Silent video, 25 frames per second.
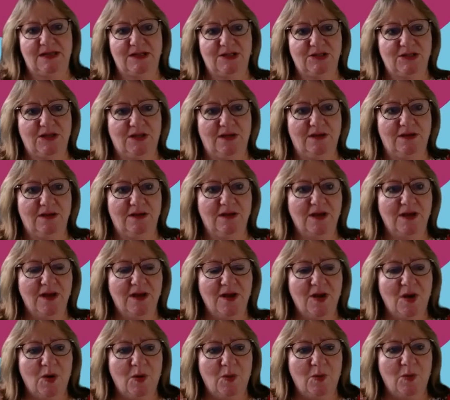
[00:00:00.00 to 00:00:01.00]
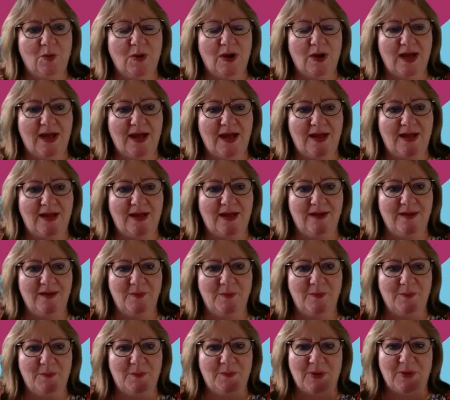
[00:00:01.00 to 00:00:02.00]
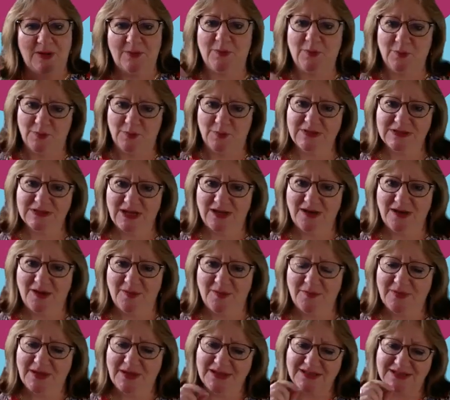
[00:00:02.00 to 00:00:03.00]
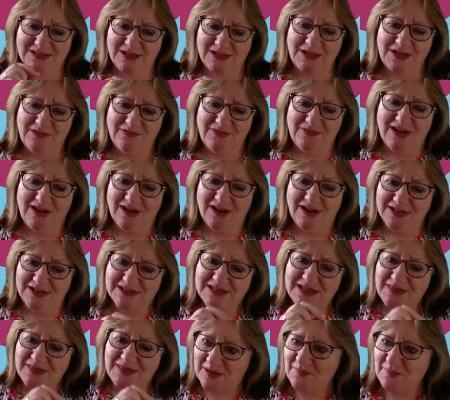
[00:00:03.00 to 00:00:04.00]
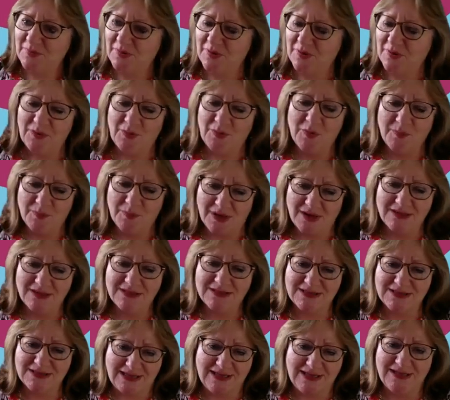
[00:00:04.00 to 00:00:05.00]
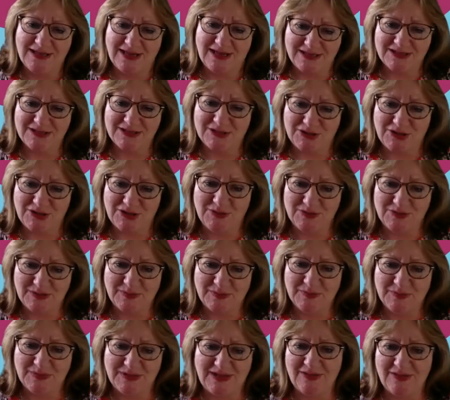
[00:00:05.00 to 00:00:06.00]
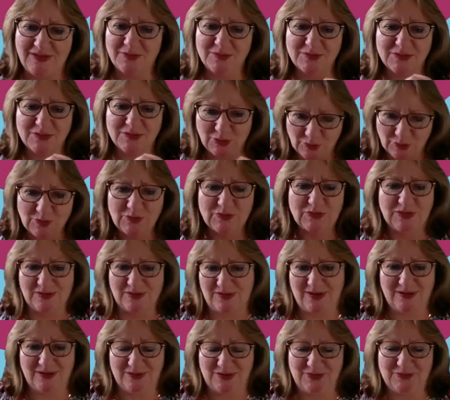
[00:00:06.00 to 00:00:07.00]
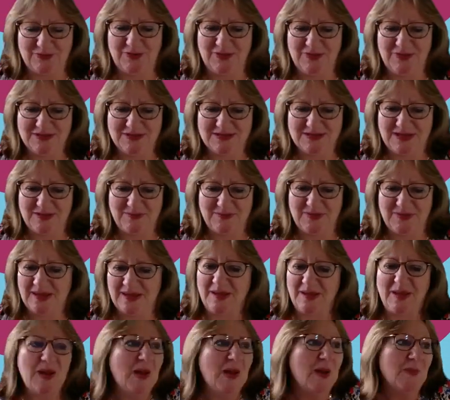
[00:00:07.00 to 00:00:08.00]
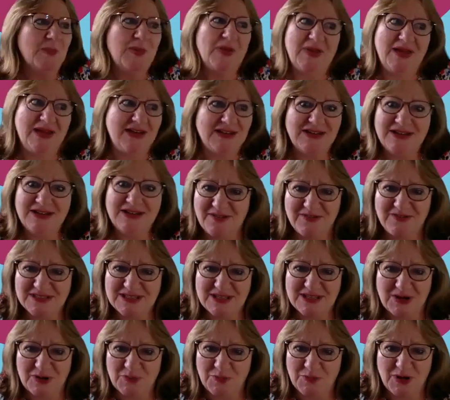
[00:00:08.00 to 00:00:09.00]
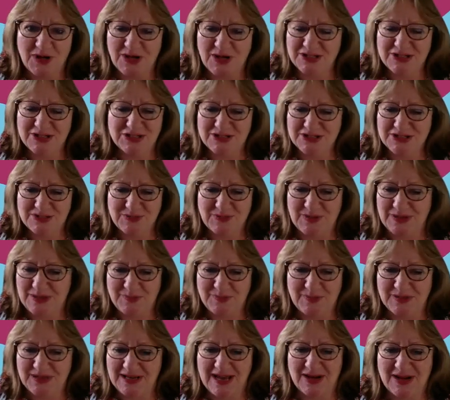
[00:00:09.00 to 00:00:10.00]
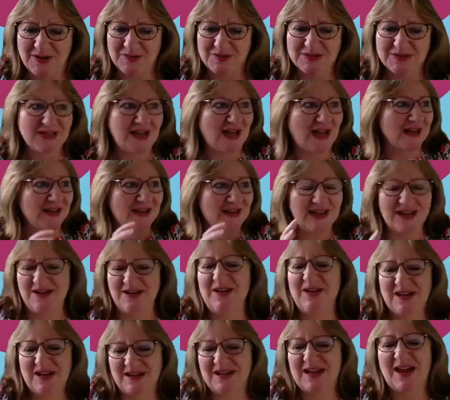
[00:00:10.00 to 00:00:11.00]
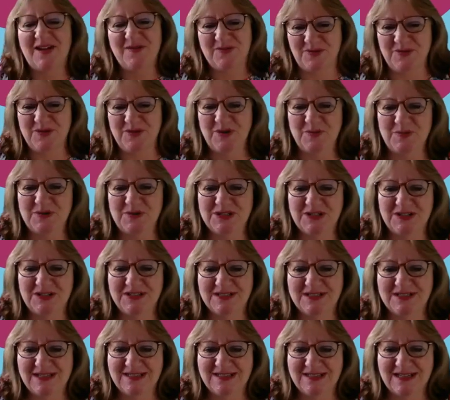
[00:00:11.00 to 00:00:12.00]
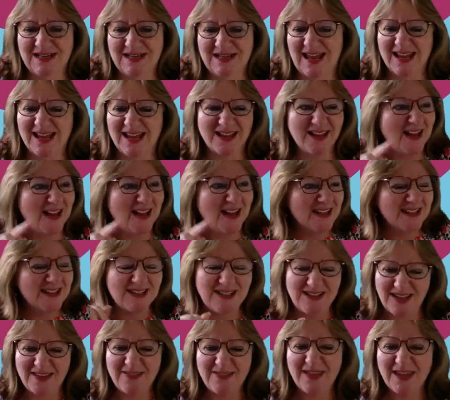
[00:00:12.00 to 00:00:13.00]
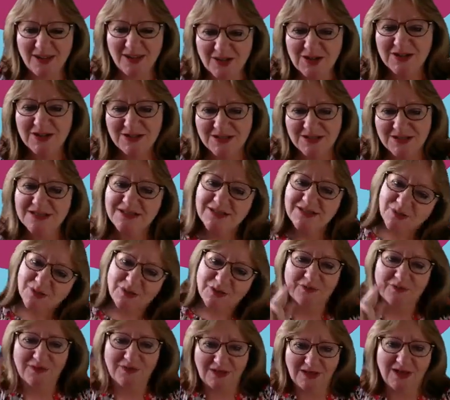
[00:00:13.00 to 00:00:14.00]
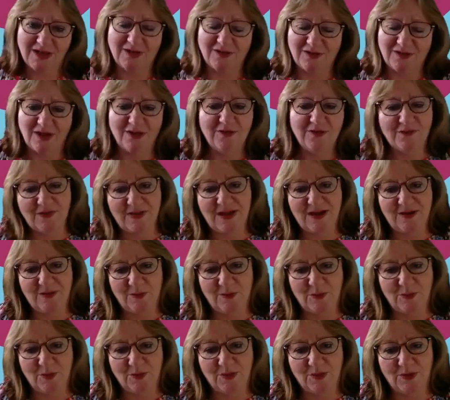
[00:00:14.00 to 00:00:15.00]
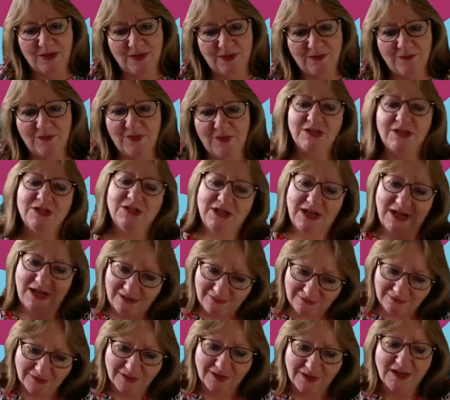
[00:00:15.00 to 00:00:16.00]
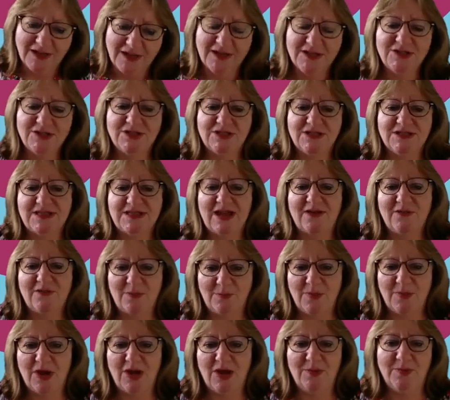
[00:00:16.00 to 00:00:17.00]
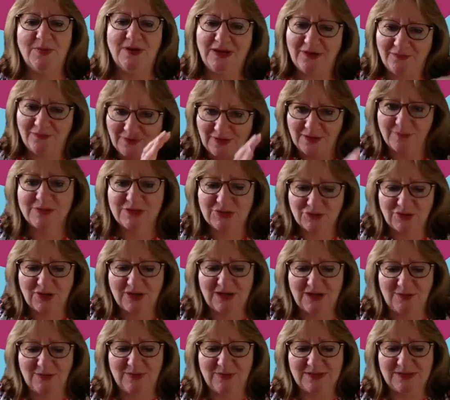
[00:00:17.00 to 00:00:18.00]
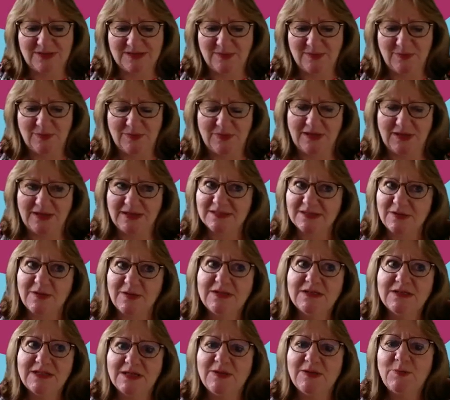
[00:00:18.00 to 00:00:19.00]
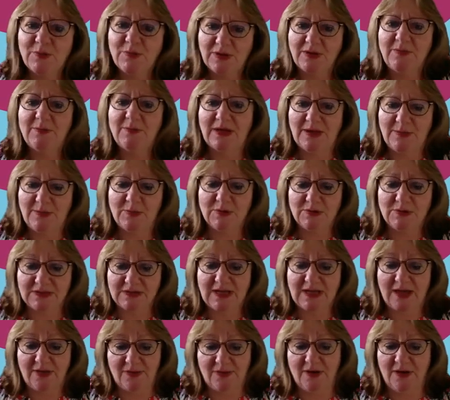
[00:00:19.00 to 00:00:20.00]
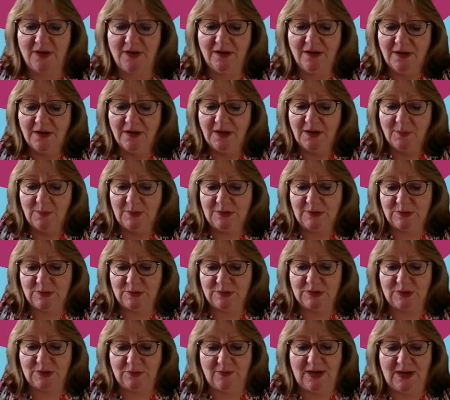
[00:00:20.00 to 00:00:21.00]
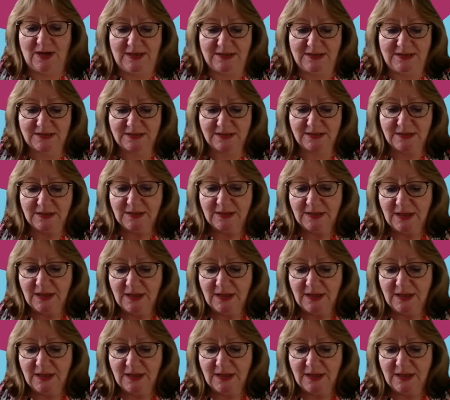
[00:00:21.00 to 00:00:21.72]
in this session, where people would turn up and they suddenly realised that they were almost sitting next to somebody that was also going through the same thing, but they'd never said a word to anybody else. And then it gave them the opportunity to connect. And then they could just sort of, you know, go for that walk in the fresh air, or just have a moment if they were struggling with something. So it did bring people together, which was great.